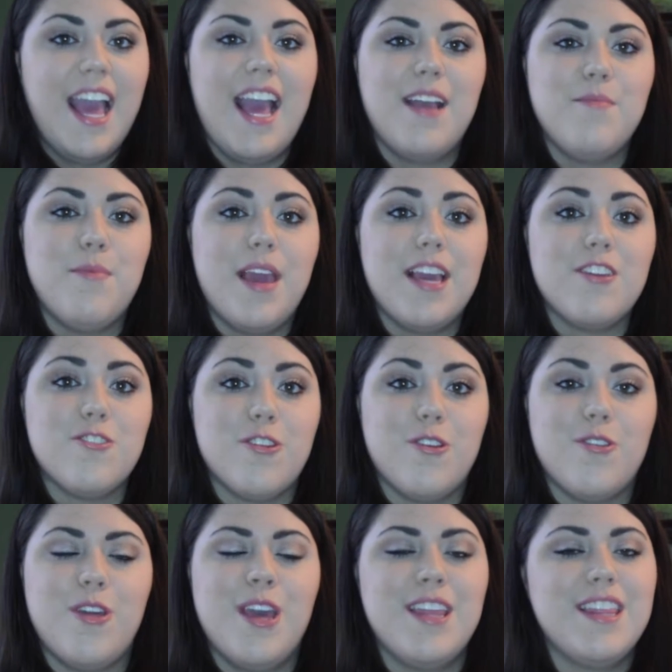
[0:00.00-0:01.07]
and make
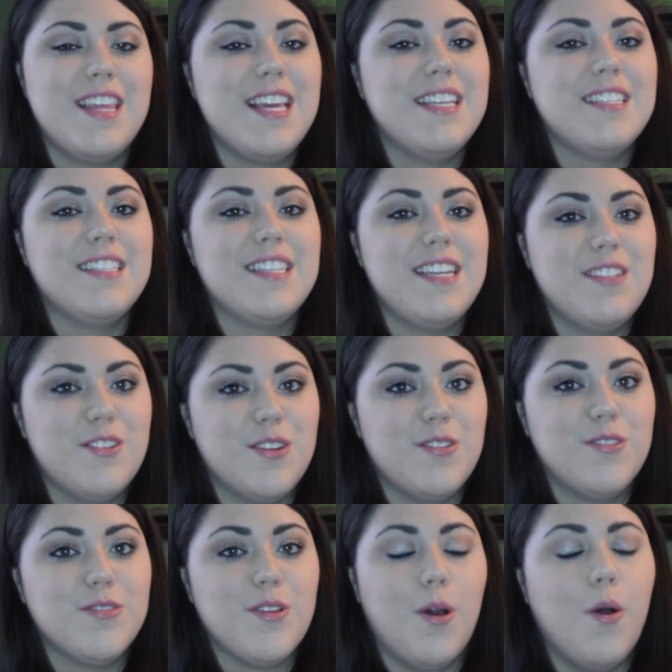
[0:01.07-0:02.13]
sure that these sea
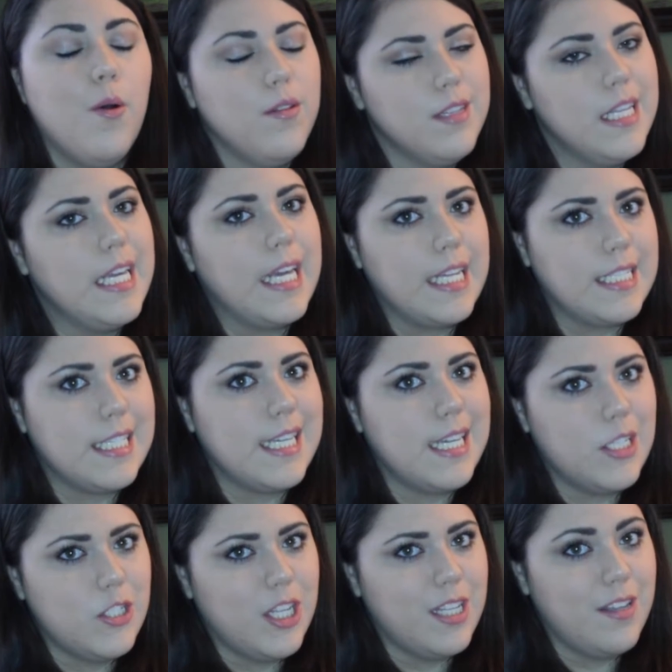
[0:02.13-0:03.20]
turtles only get to
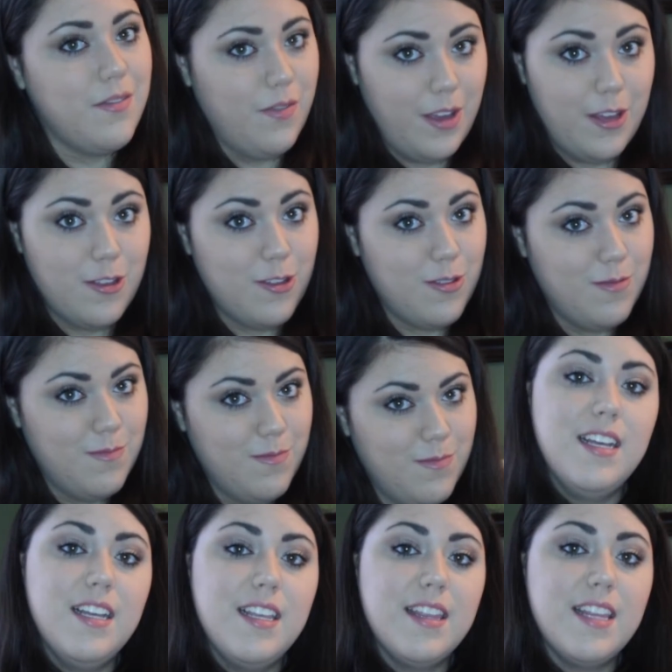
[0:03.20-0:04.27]
eat jellyfish.
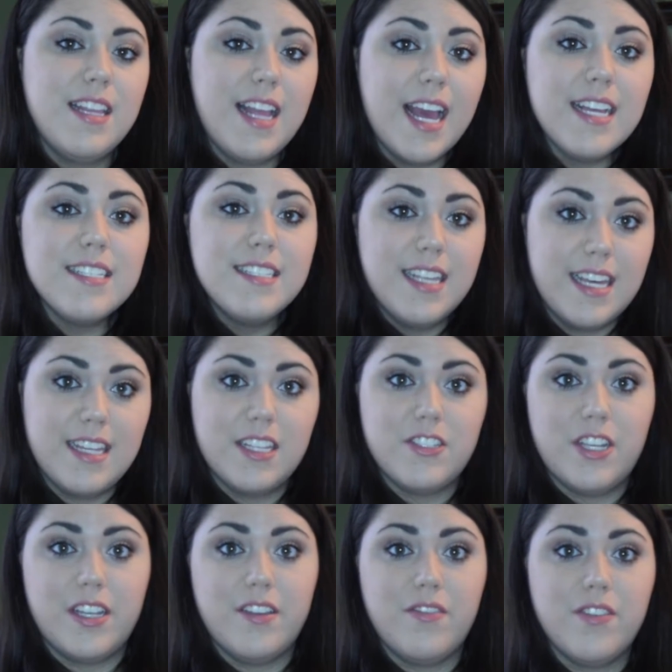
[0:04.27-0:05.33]
The next thing that
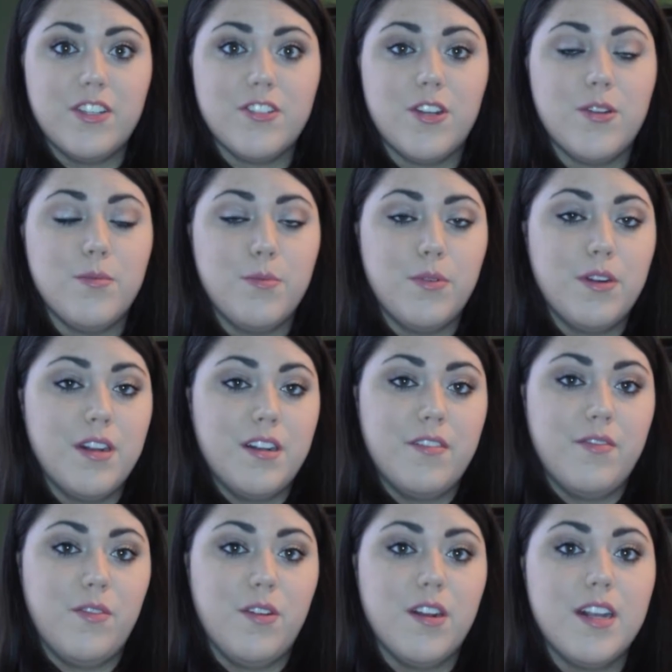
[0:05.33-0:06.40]
jellyfish are
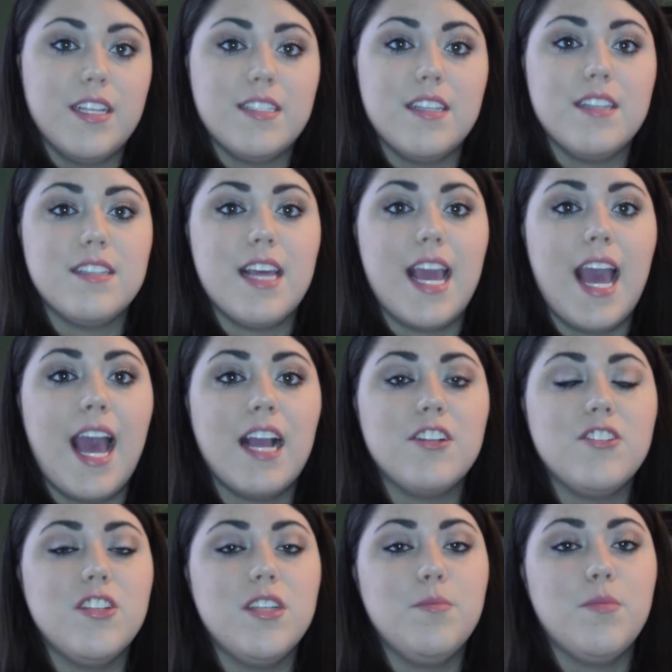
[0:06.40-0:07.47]
important for is that they
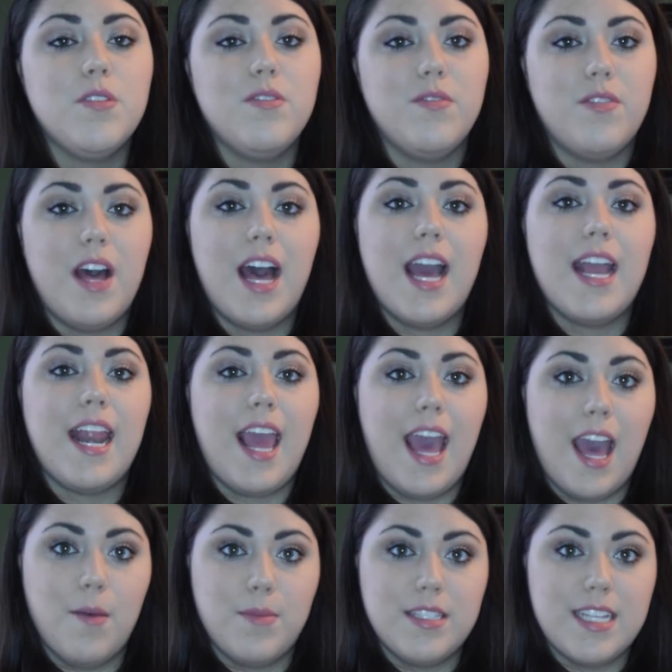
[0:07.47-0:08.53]
actually provide
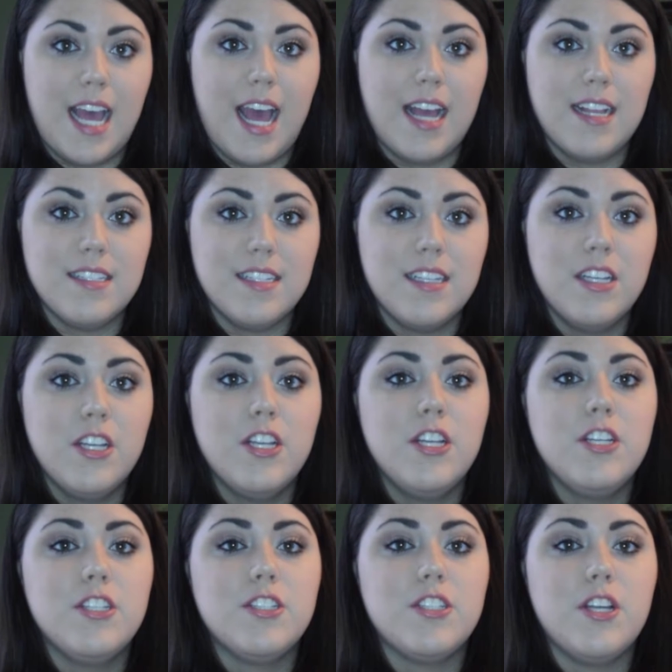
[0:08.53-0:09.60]
habitat.
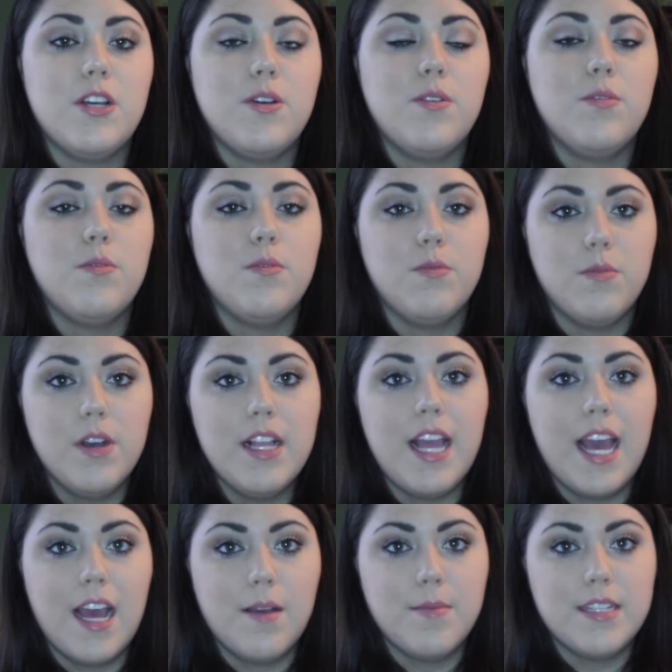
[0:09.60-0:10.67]
So one
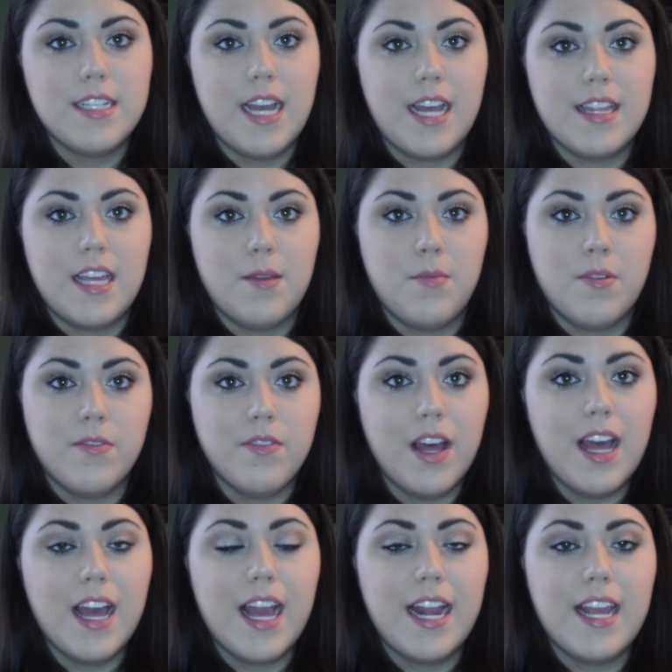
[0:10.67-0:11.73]
habitat they
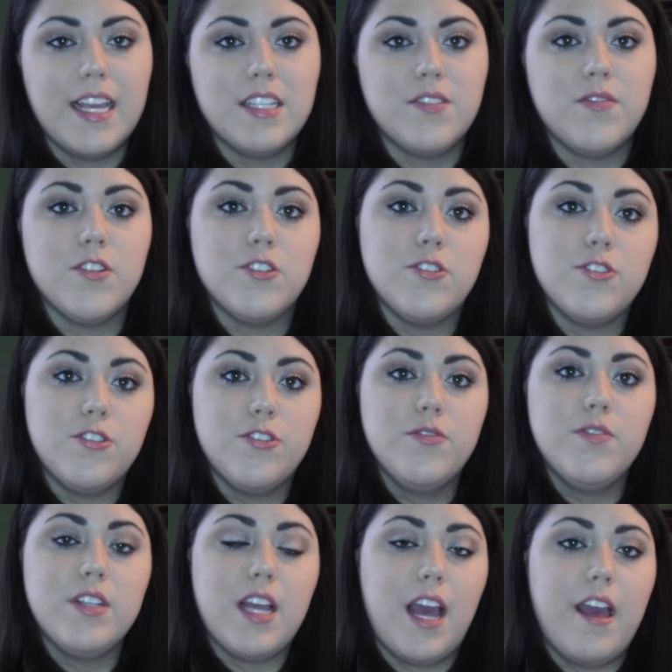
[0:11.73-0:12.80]
provide is for
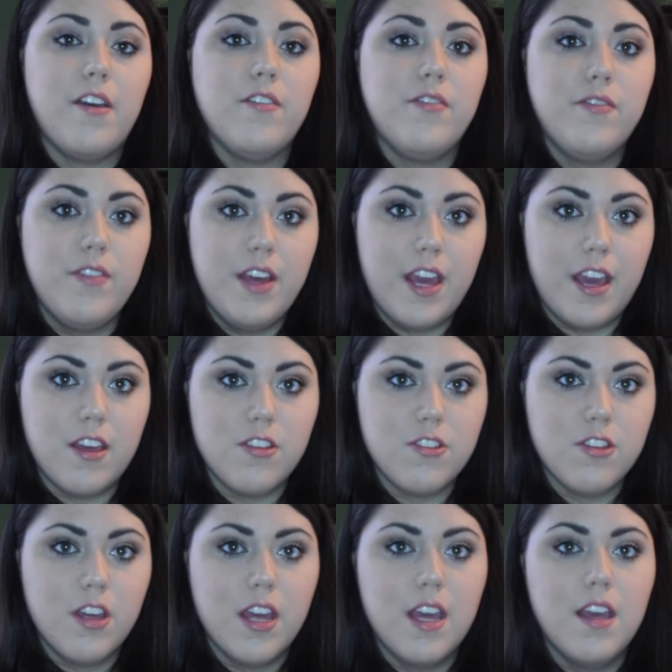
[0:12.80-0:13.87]
juvenile fish.